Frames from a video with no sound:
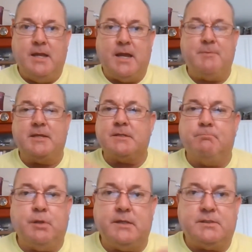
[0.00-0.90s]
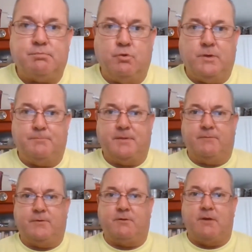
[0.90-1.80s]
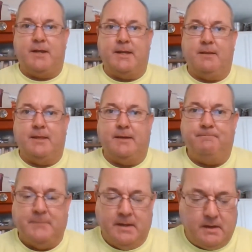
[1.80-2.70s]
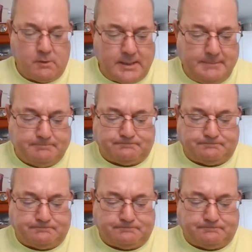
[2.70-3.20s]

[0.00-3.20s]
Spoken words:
I mean, it's a blood sport up there, for crying out loud. All right?